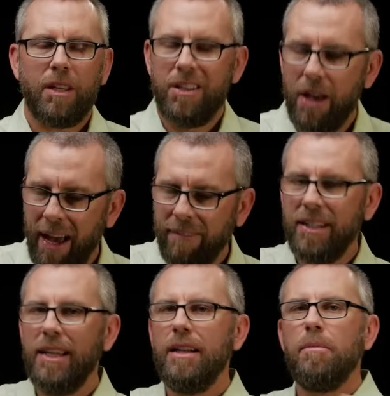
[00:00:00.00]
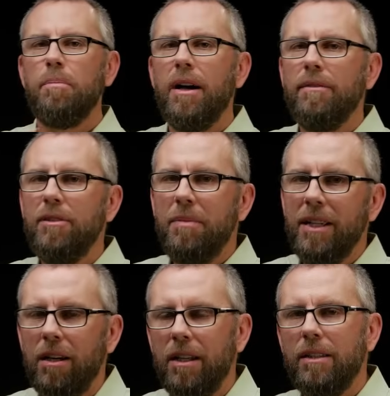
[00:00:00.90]
You have to get above and
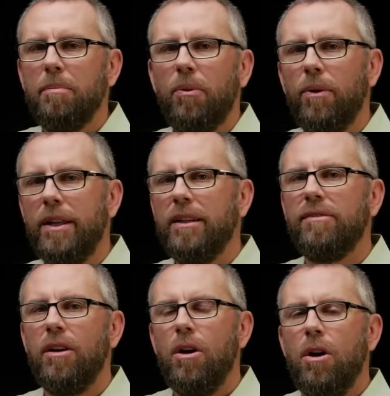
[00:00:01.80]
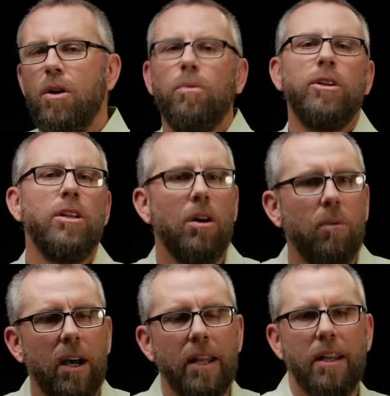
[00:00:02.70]
beyond the point of, well, you know
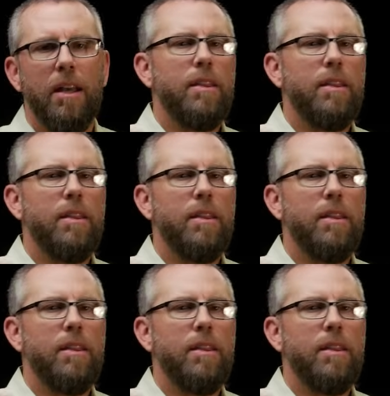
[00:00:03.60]
what?